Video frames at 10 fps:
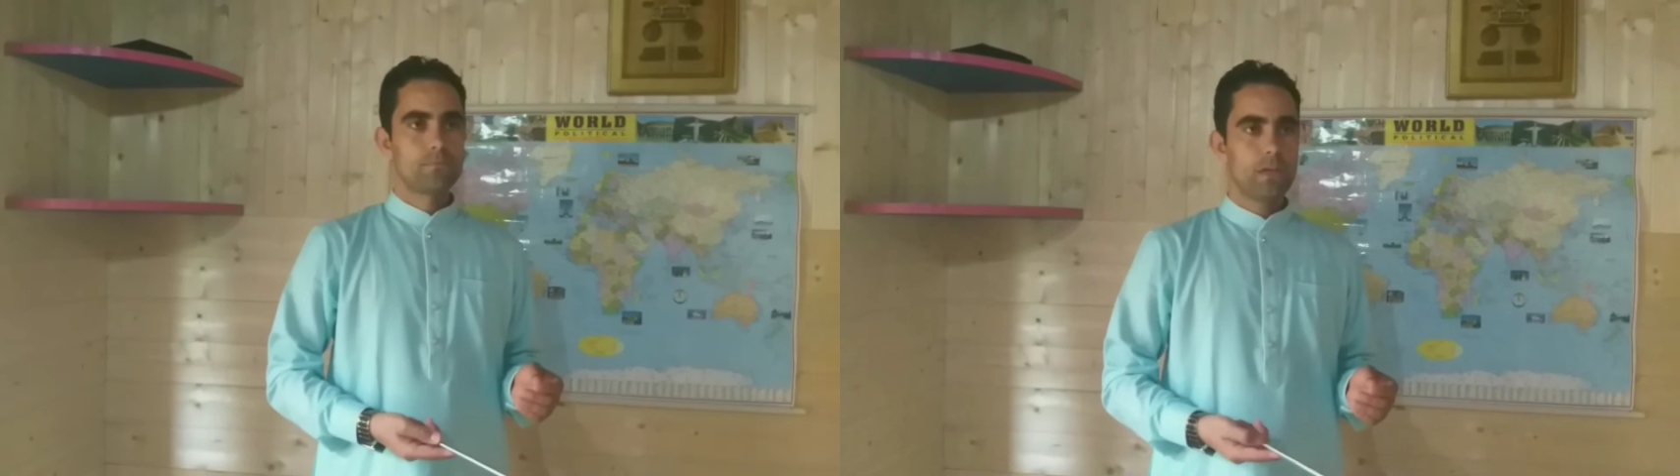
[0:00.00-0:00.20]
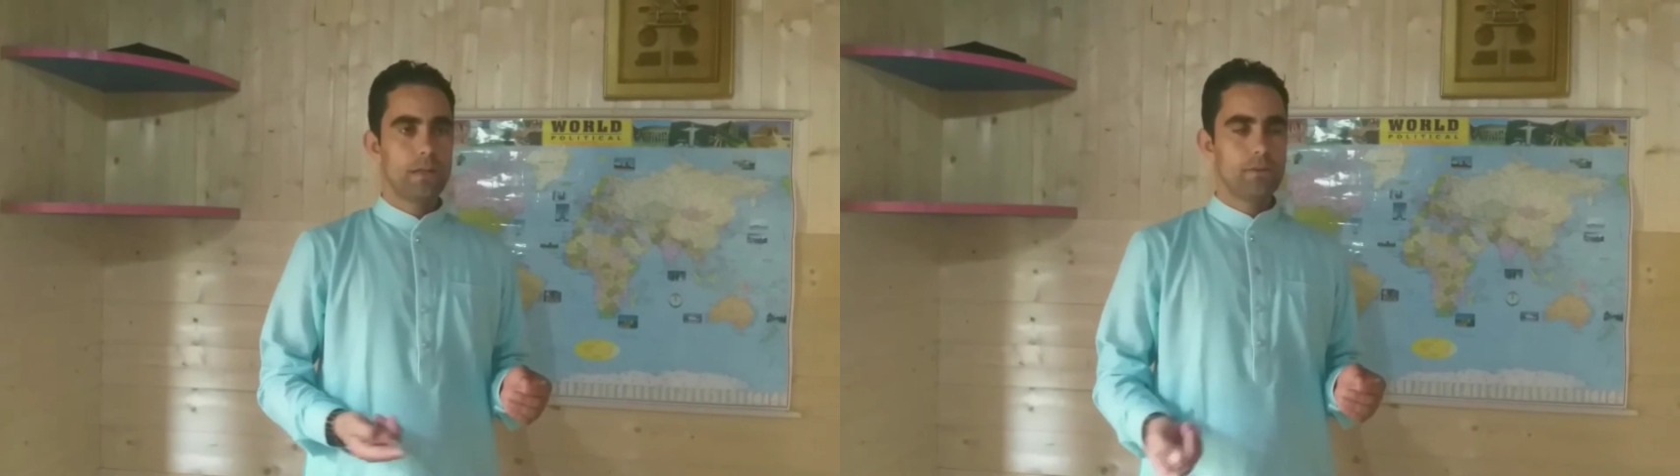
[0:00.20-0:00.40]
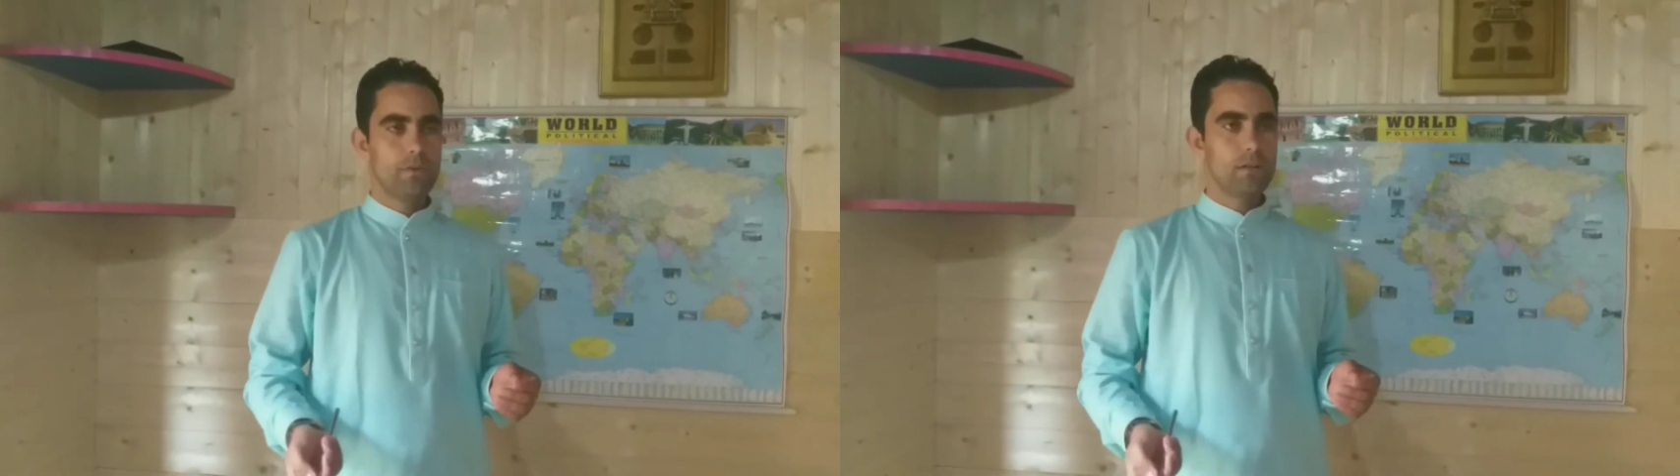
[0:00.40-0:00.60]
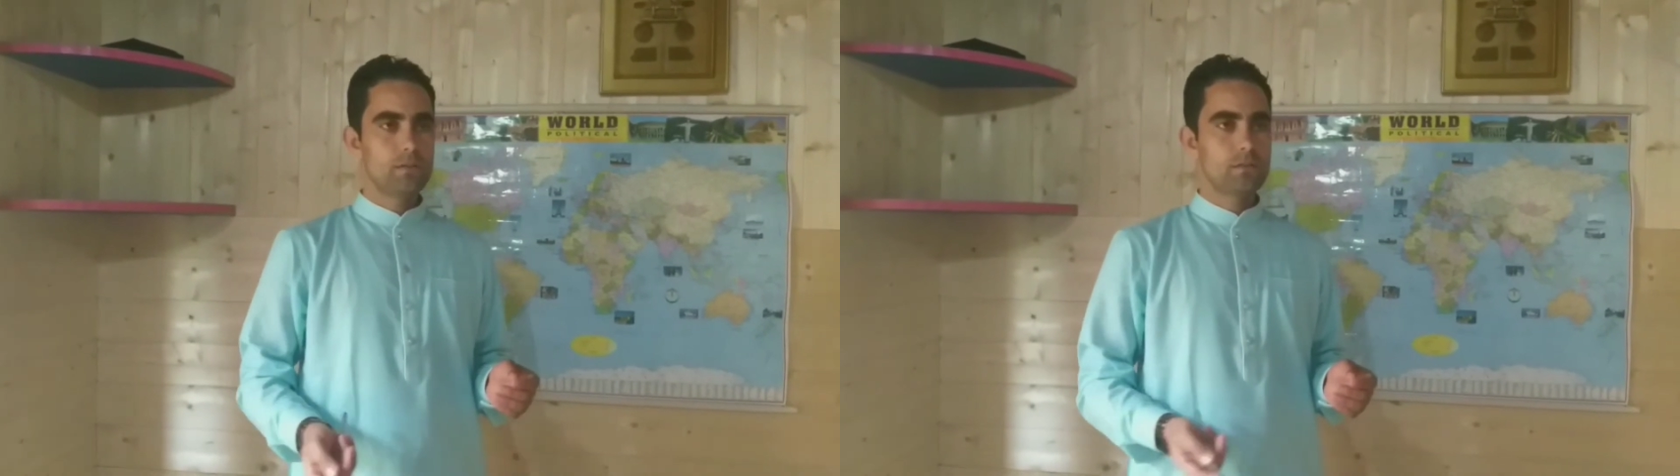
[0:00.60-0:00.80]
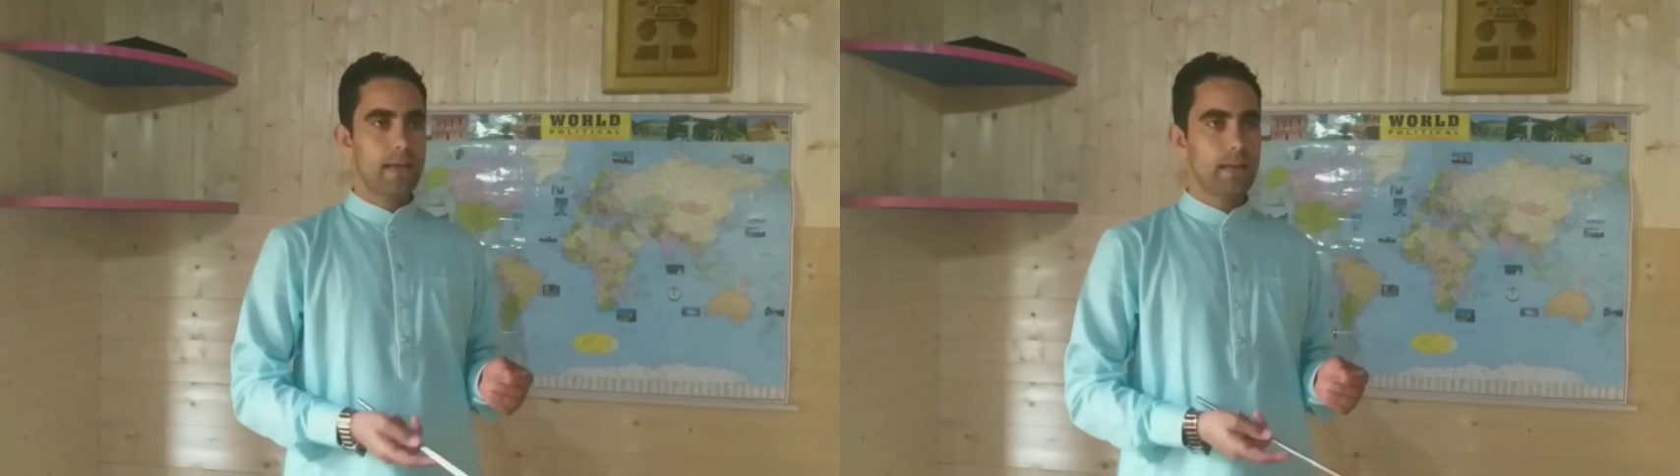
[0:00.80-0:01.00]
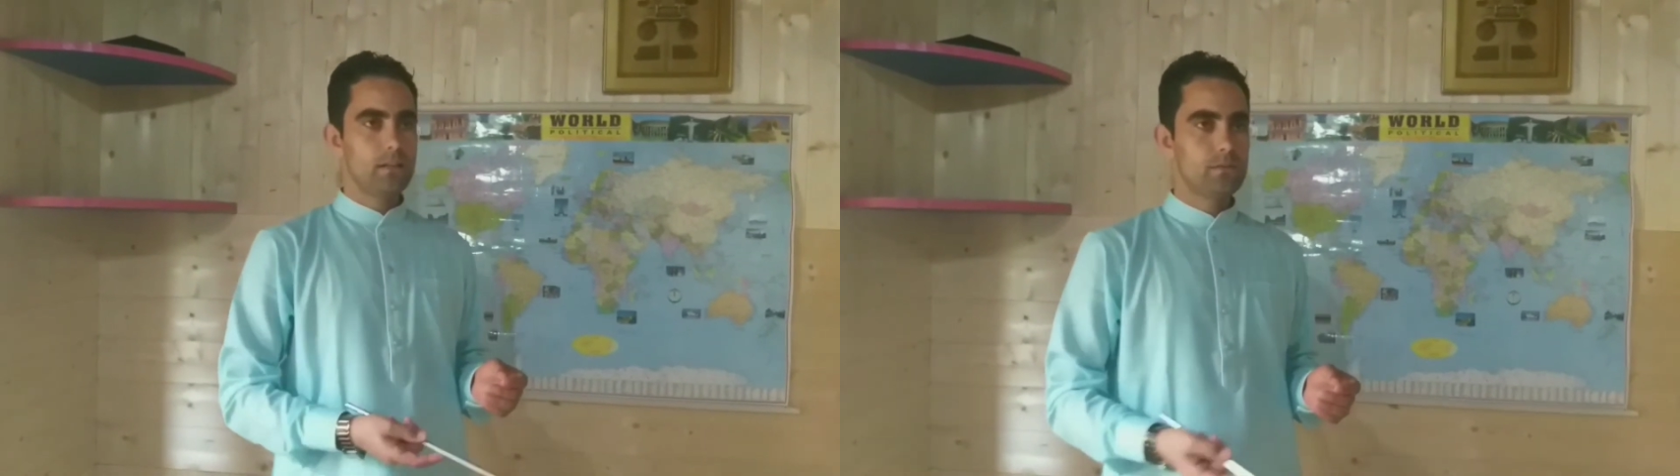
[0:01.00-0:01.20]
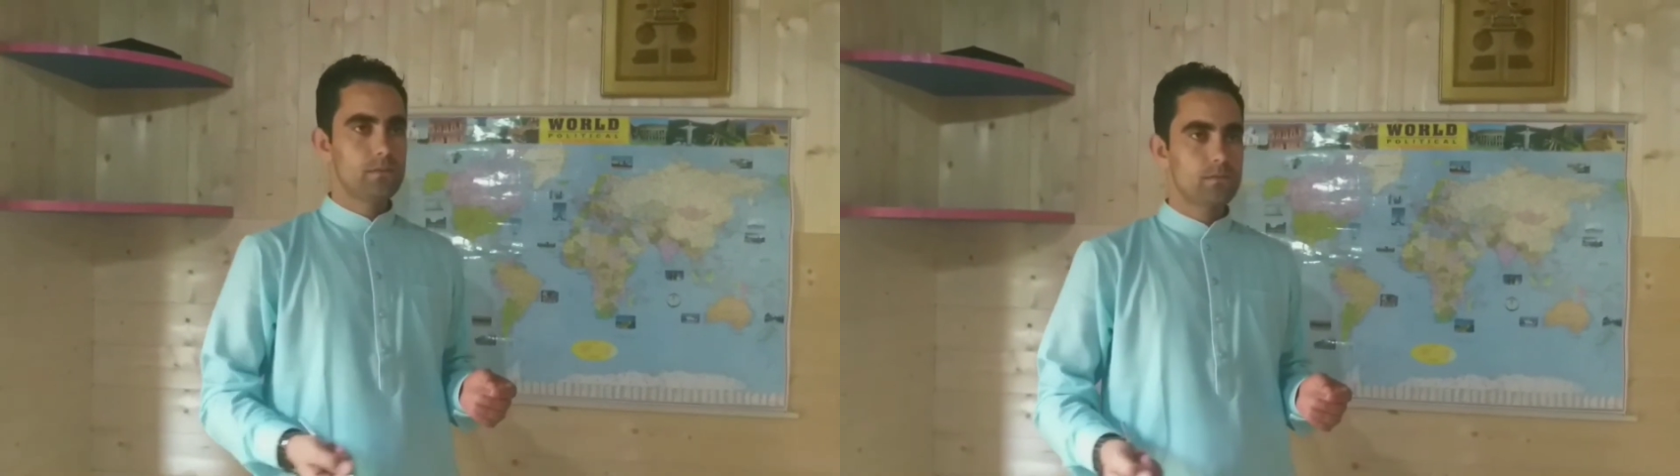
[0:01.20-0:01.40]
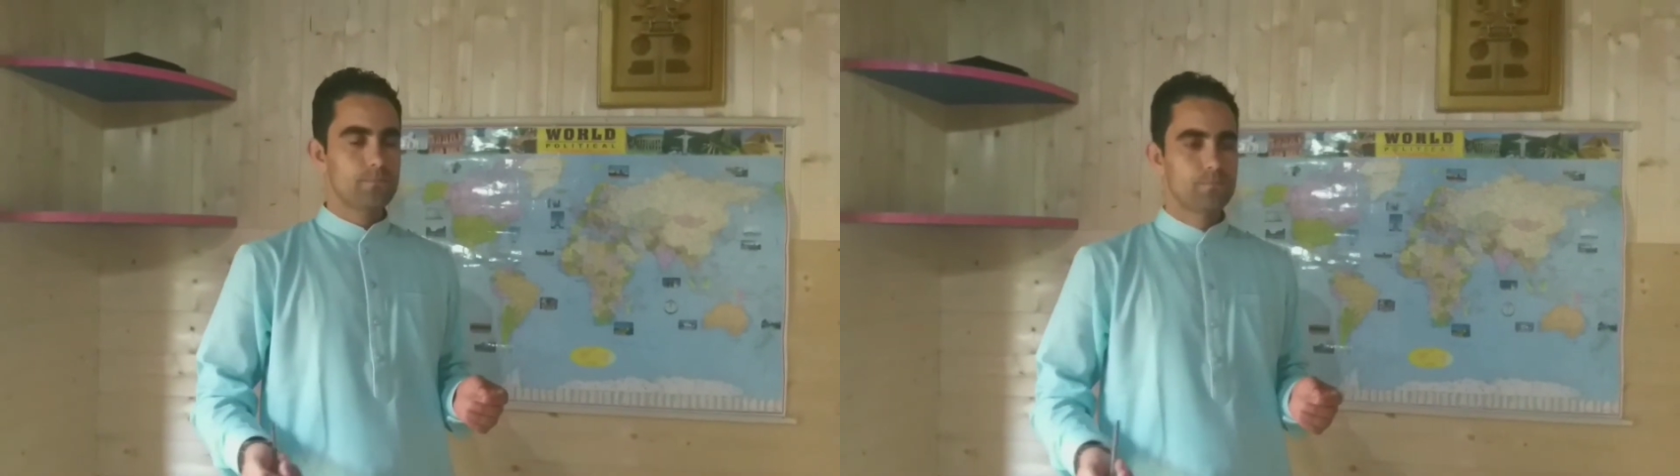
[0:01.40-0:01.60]
in rivers,
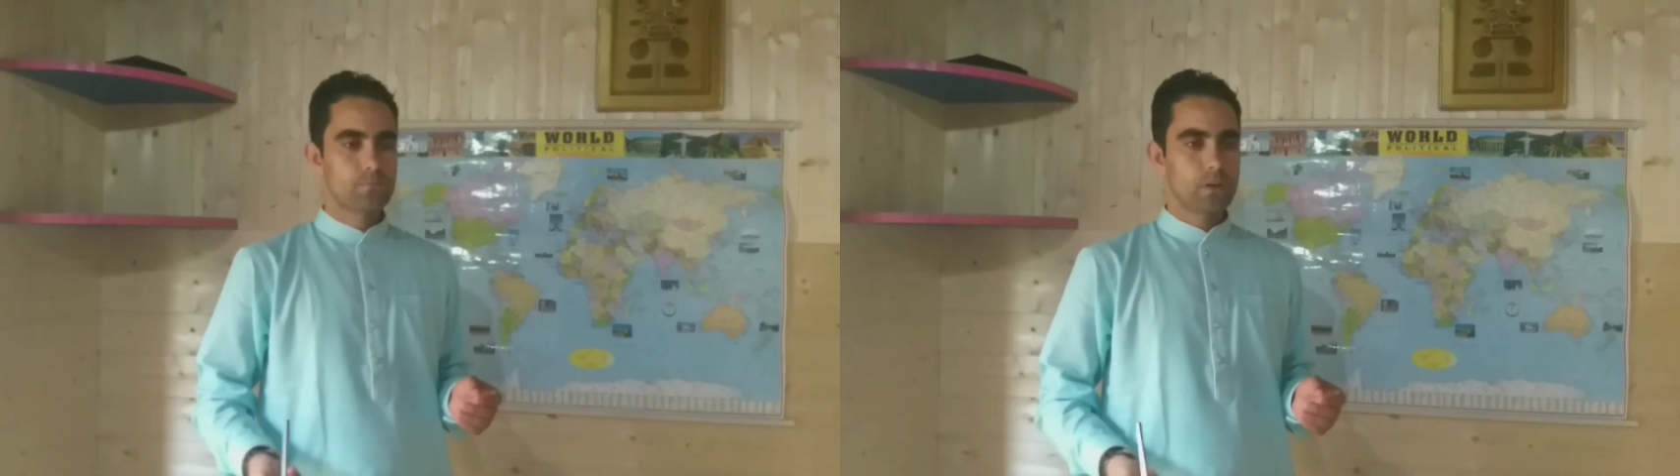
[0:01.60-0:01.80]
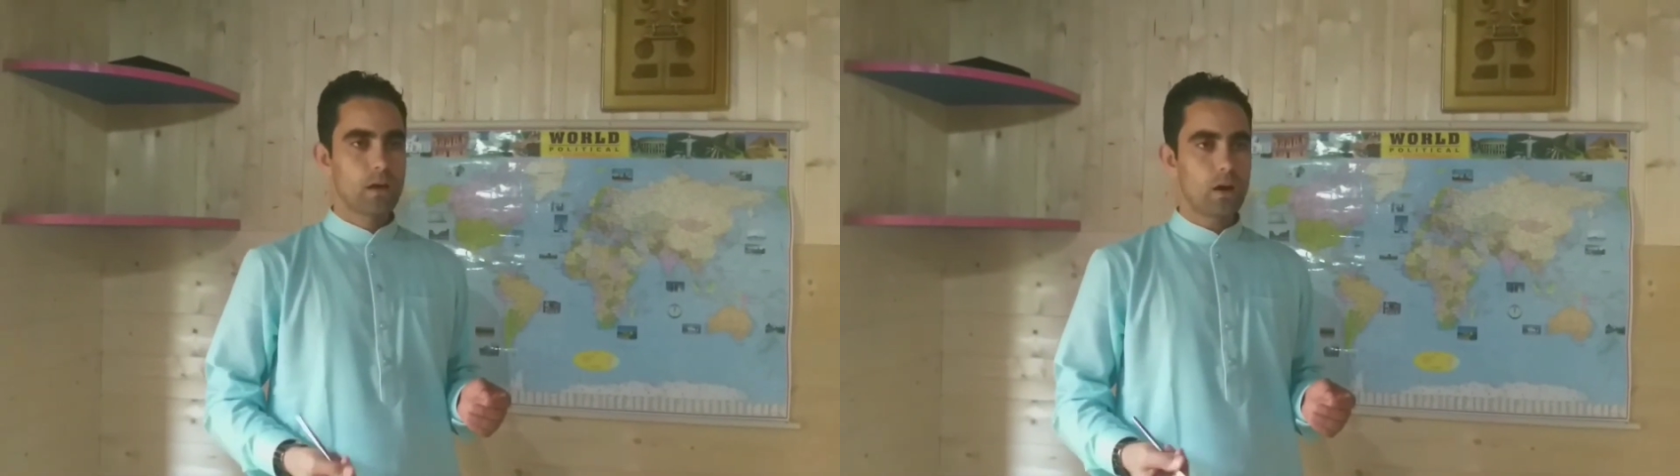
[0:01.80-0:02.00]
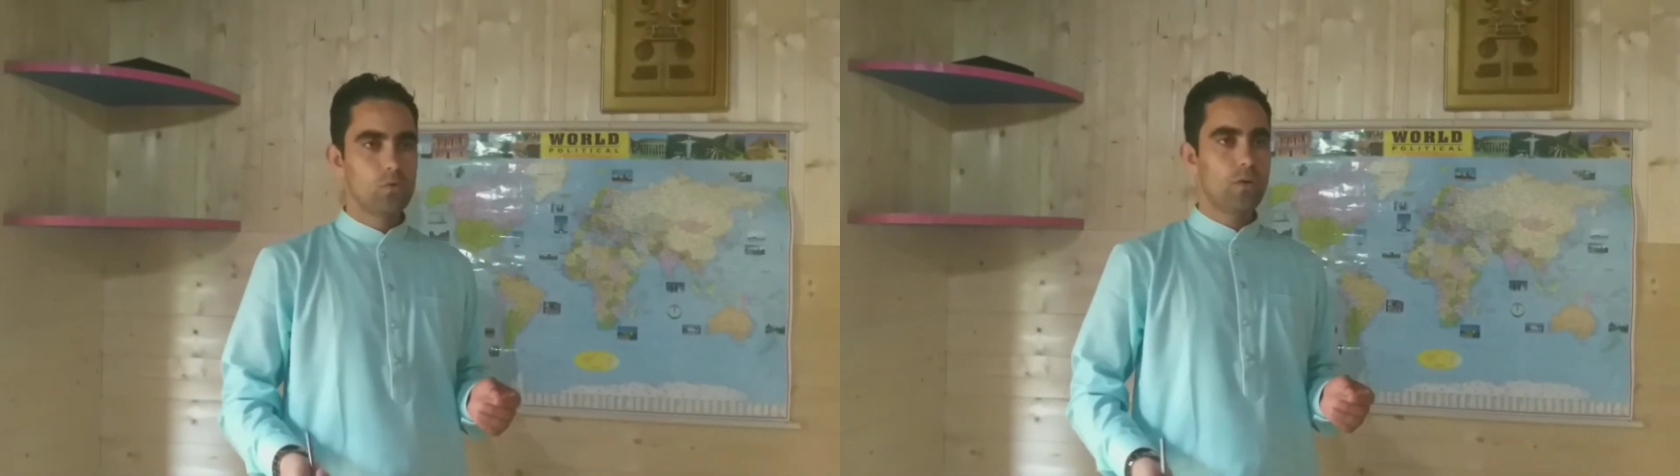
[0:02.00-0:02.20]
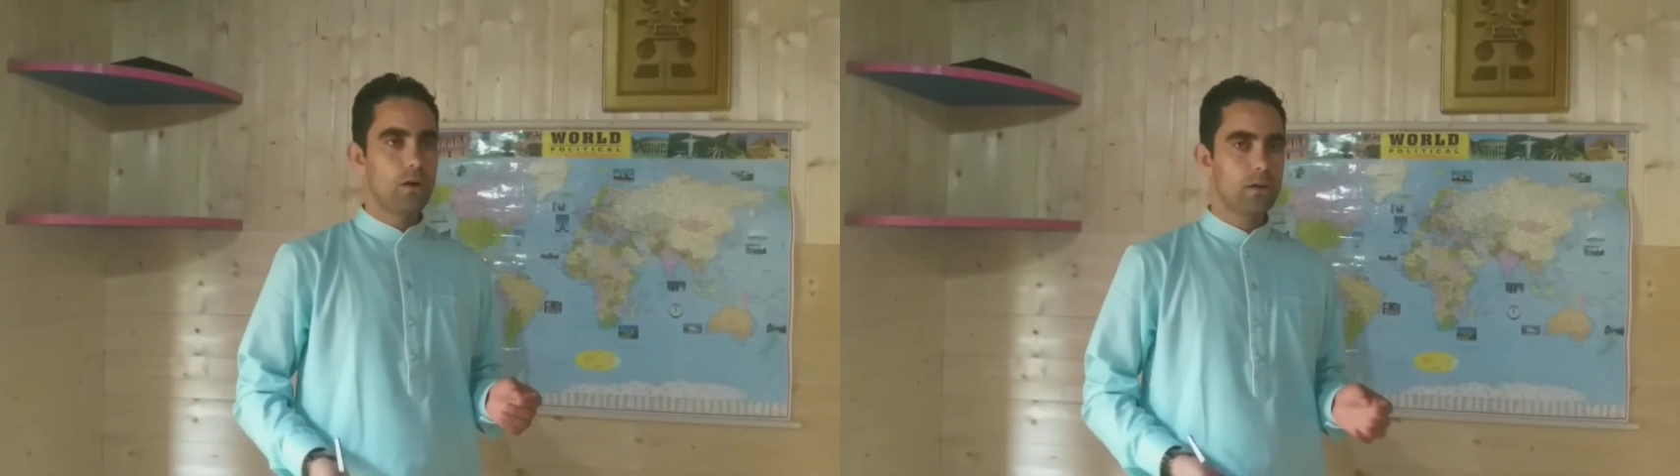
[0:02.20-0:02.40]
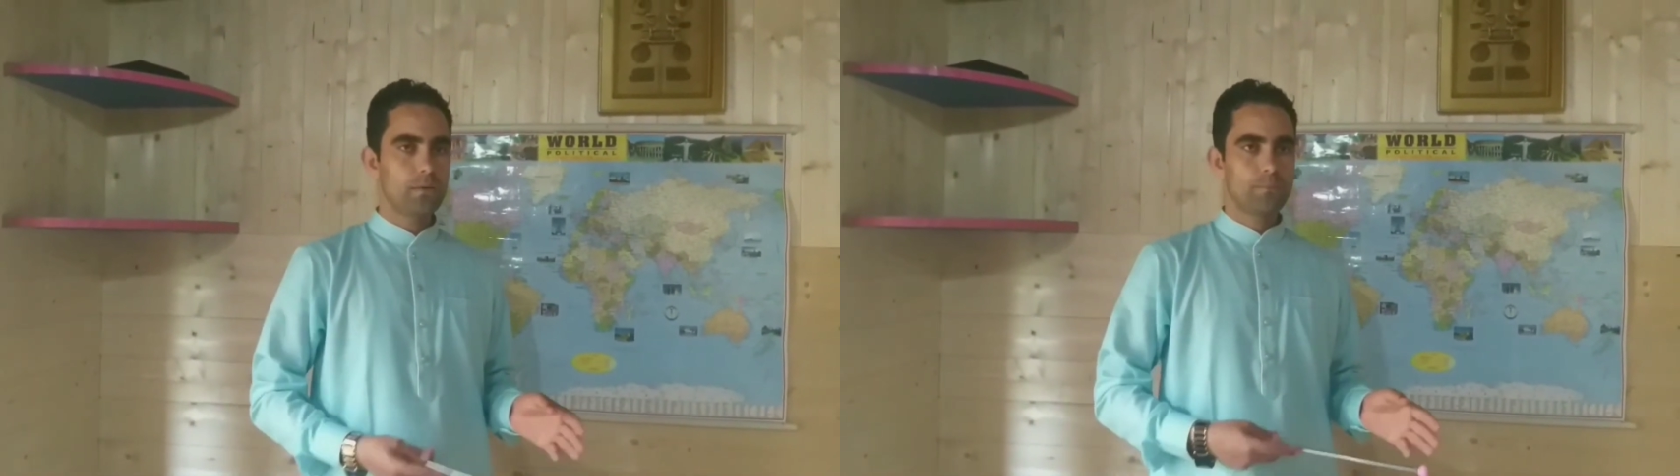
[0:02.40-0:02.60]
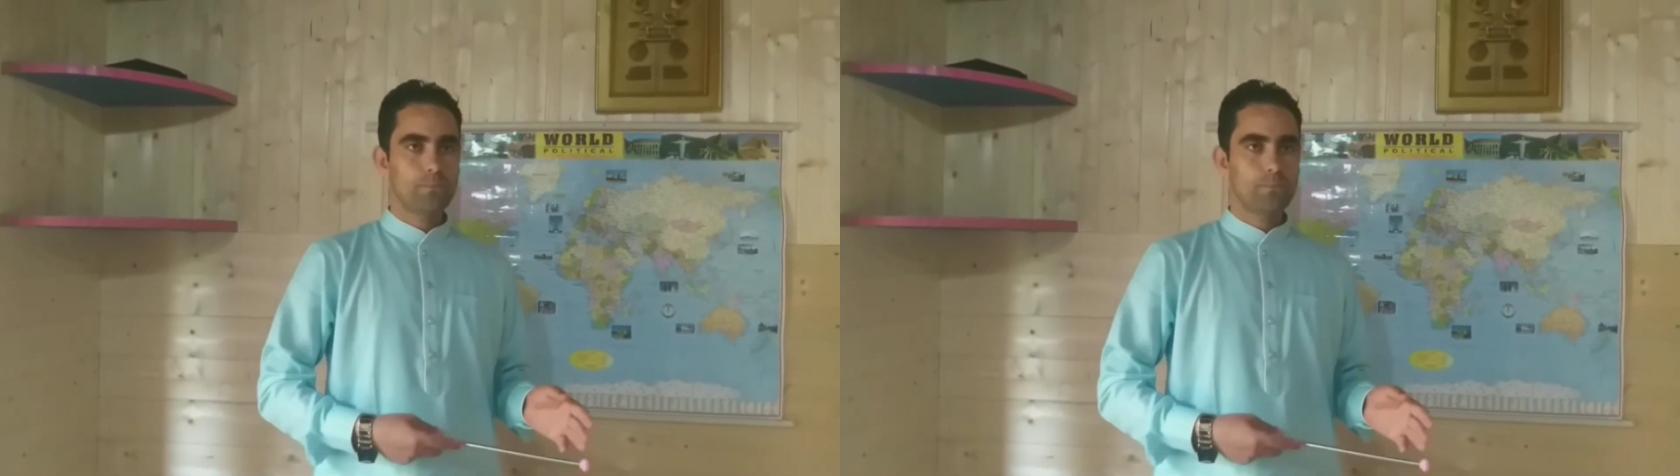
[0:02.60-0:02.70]
canals, groundwater,